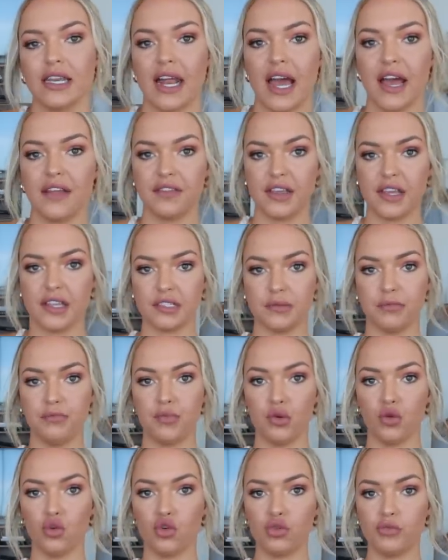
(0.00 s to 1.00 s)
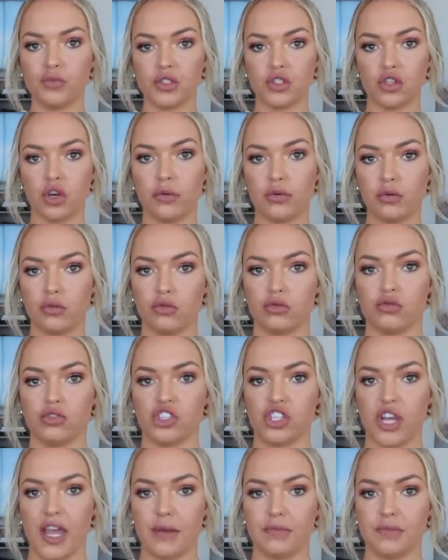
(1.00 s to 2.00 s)
It had these boob circle
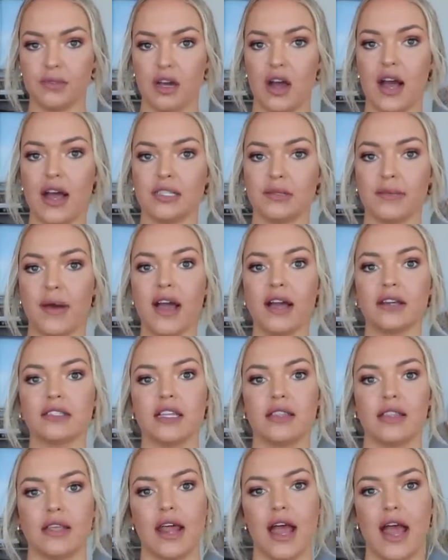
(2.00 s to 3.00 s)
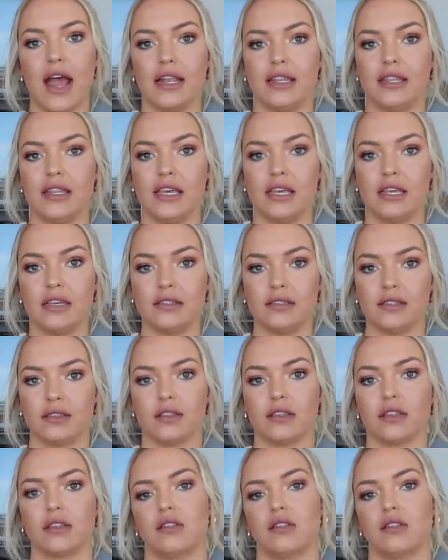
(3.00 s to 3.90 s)
shaped ice packs, and then it had these